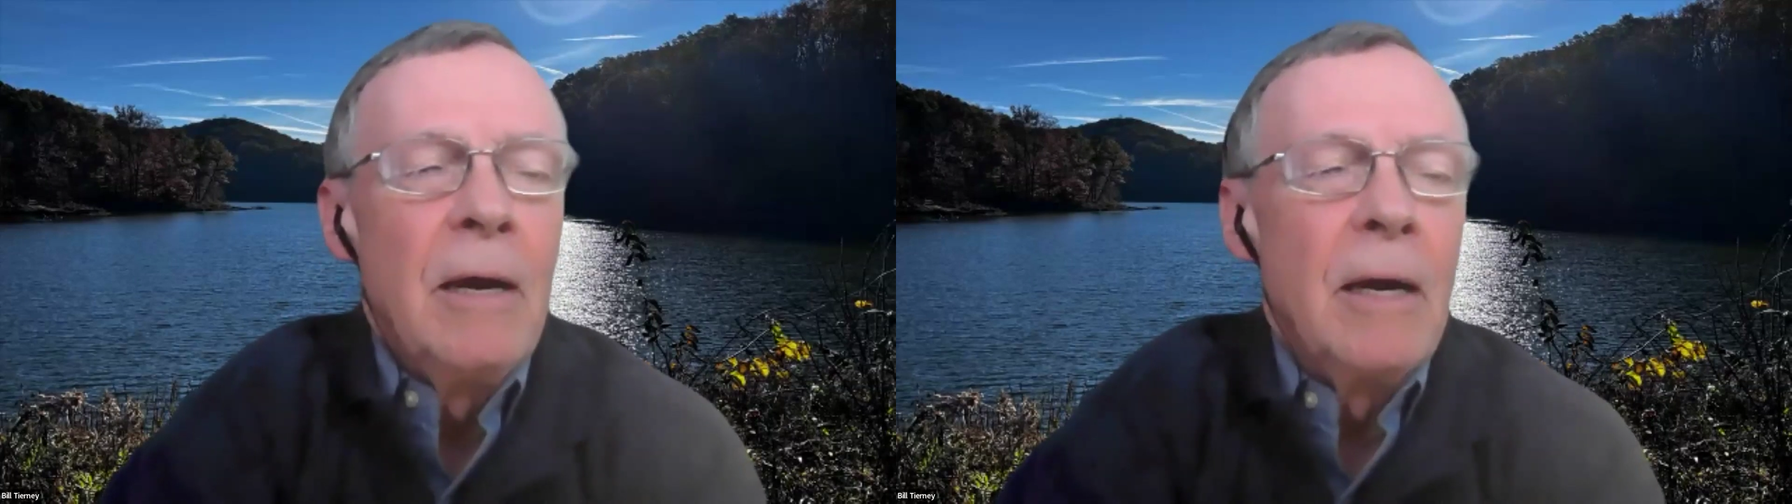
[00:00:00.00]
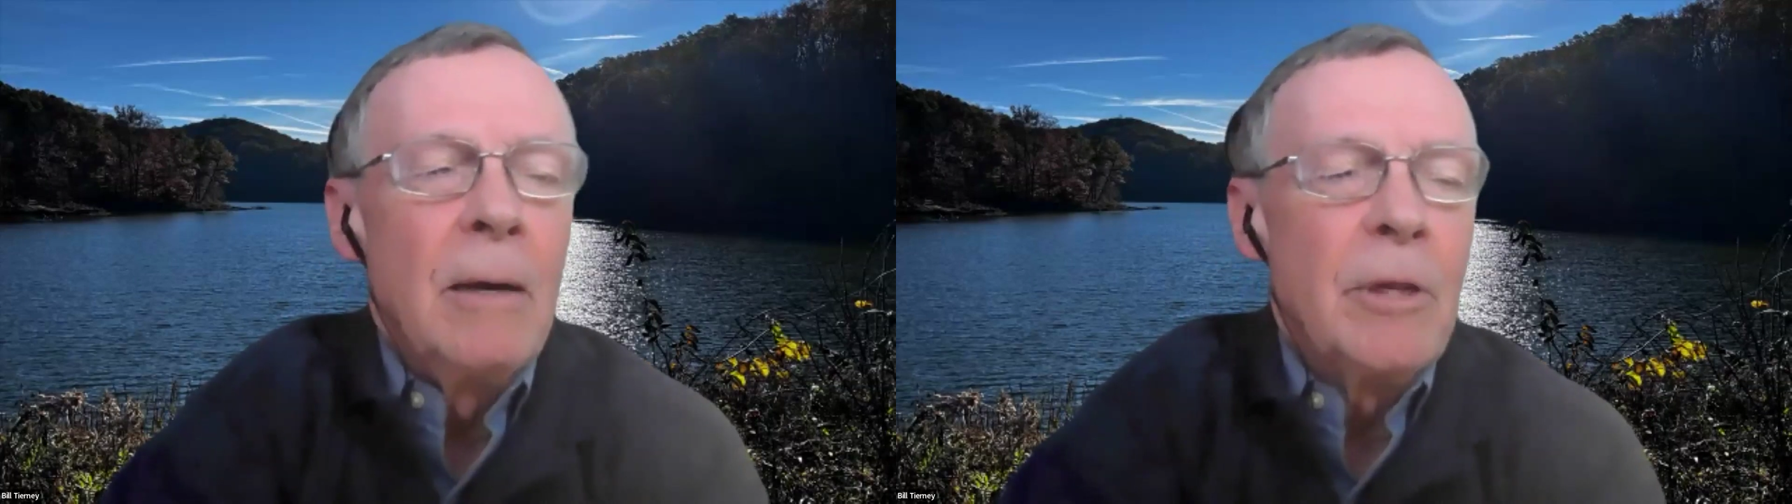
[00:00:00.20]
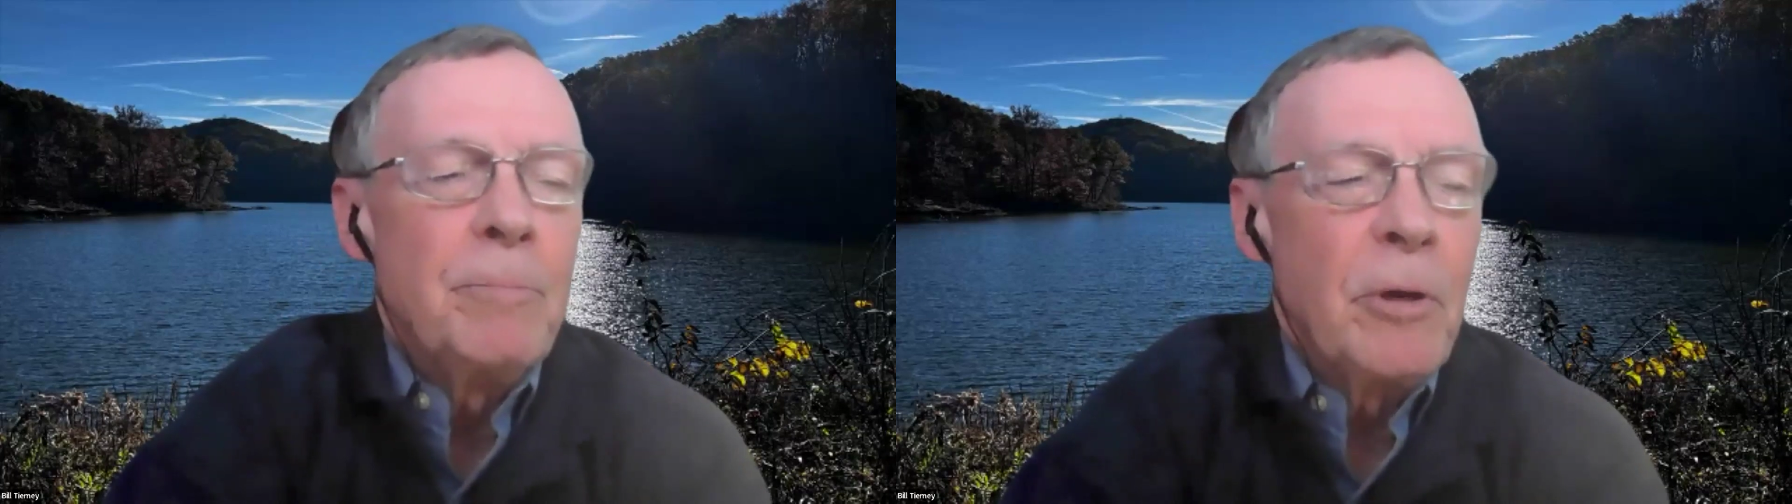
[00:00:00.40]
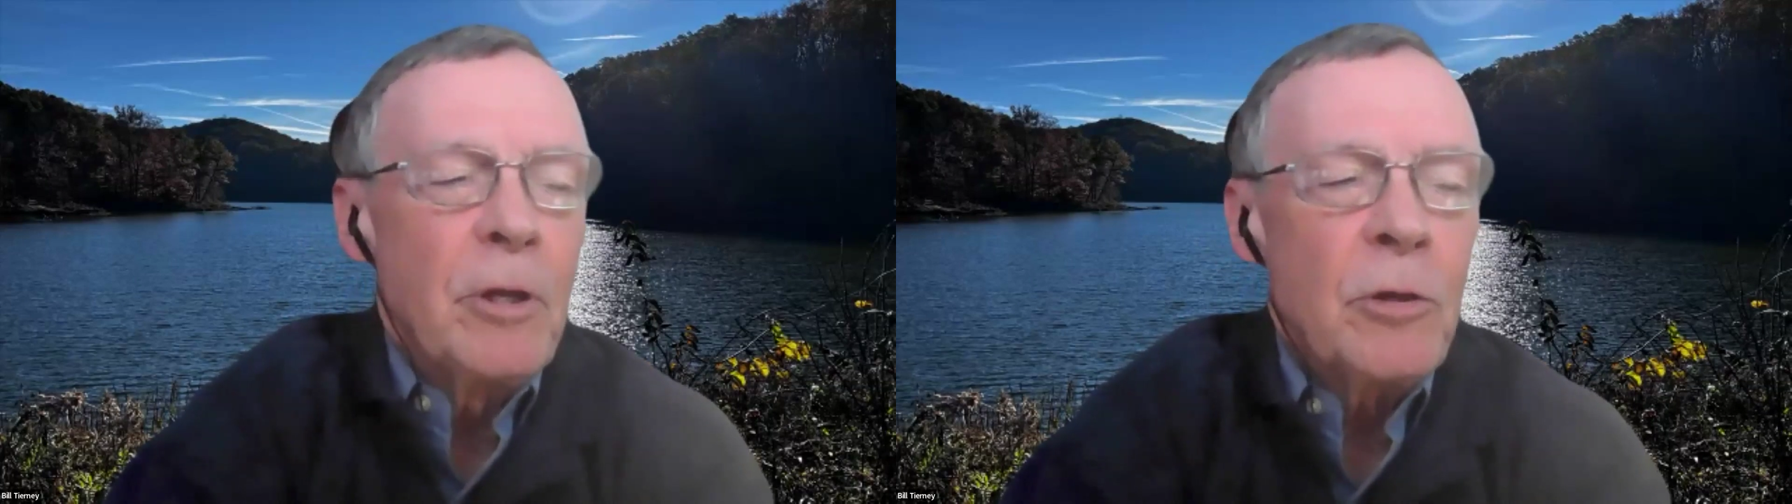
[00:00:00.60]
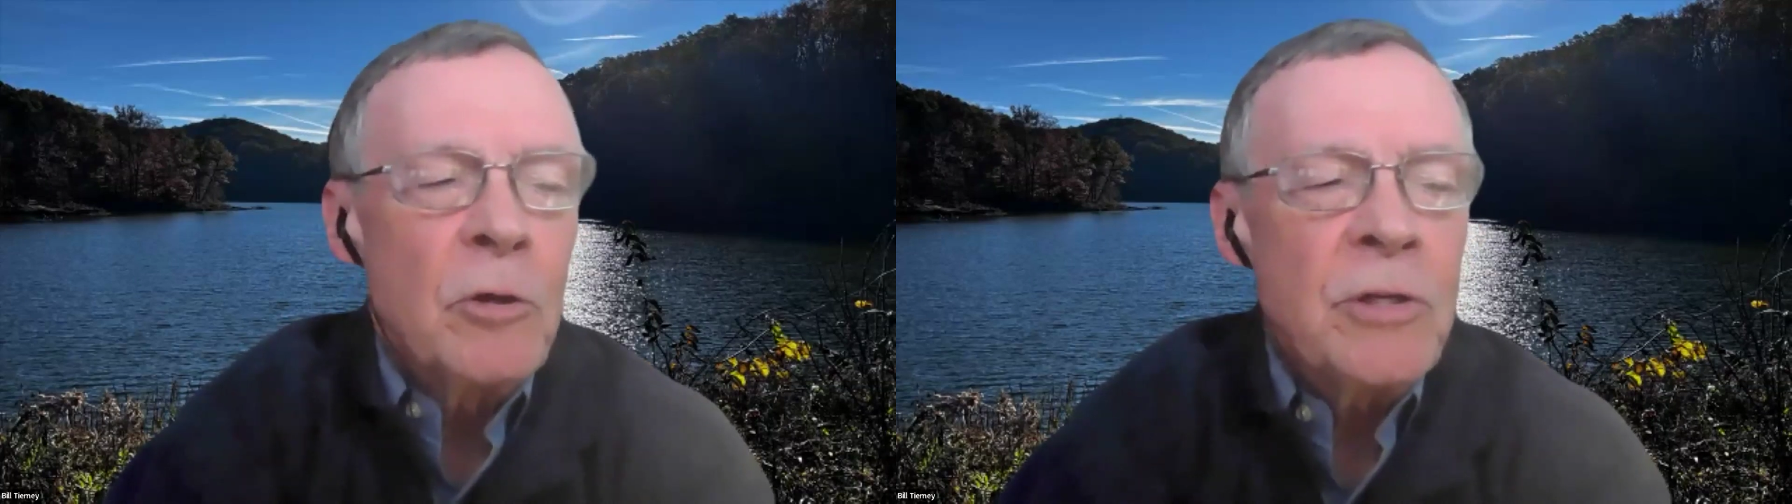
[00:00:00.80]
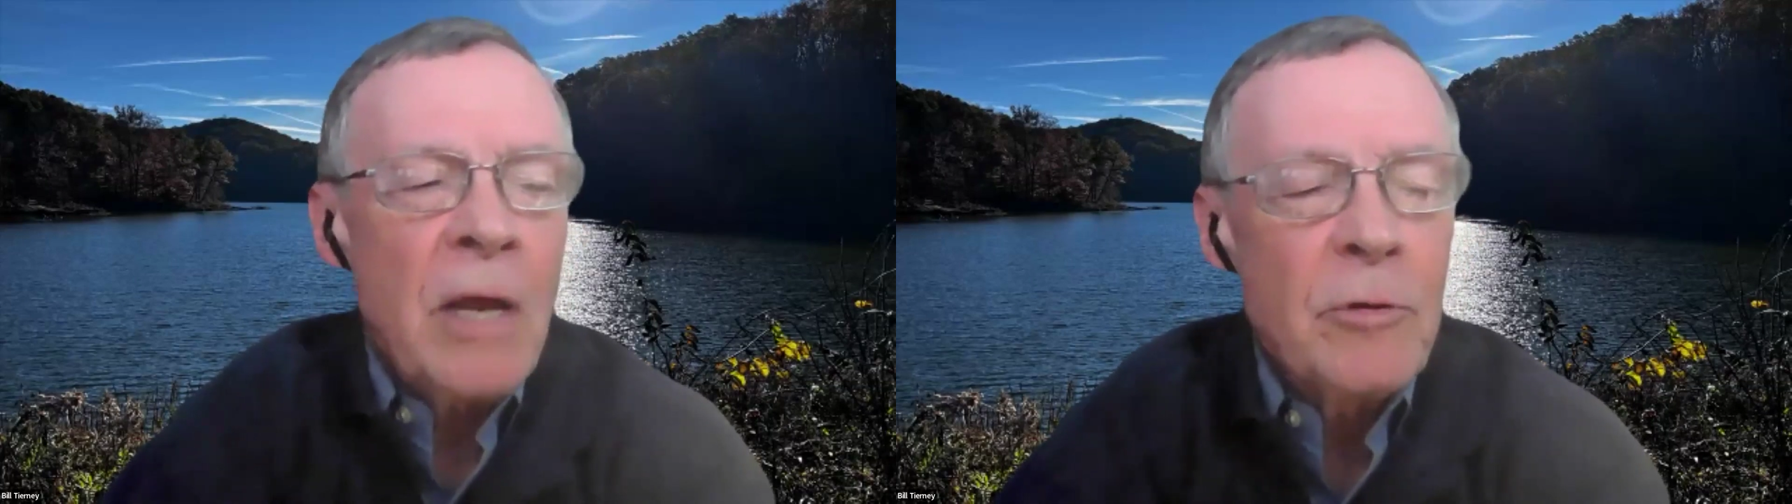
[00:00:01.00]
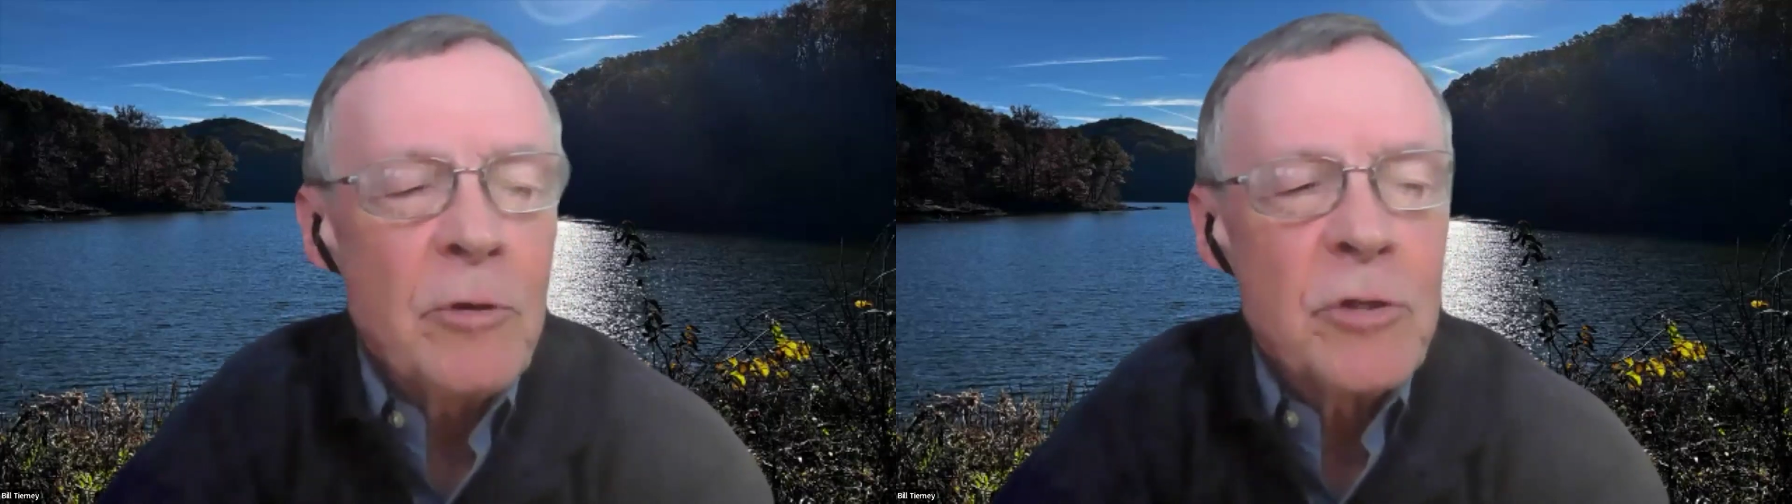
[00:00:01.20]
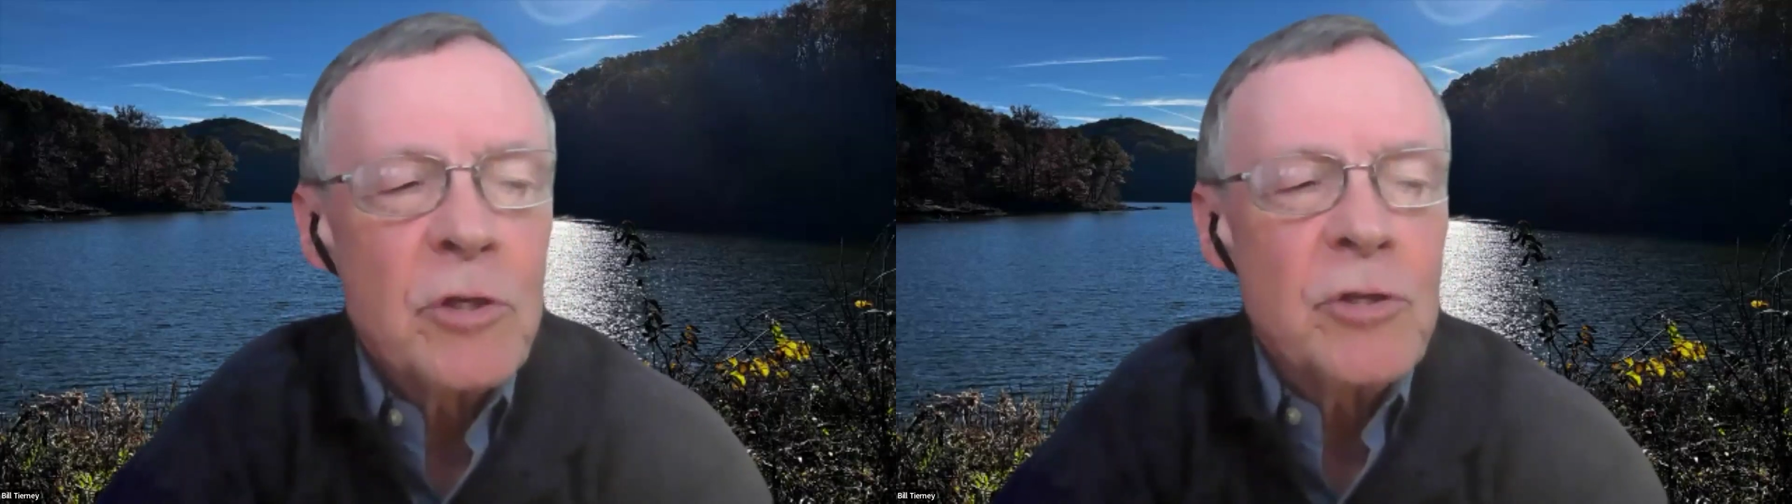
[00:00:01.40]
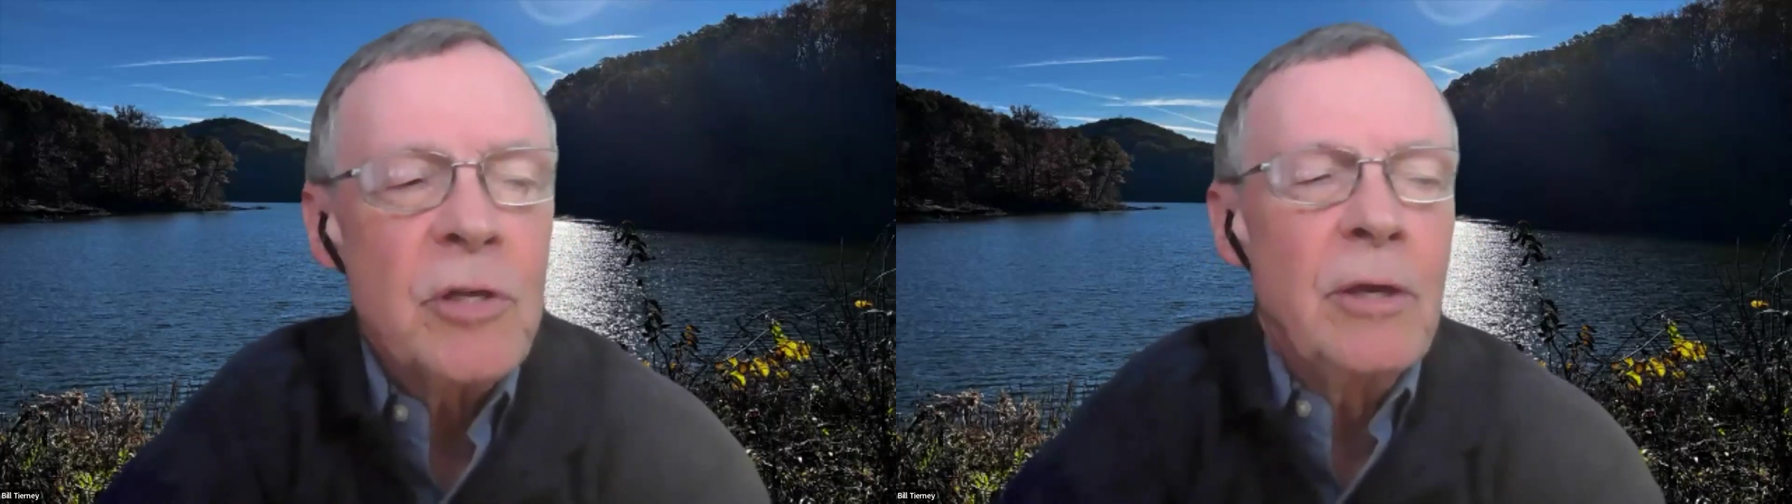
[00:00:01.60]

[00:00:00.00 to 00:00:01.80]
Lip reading: But it turns out there's this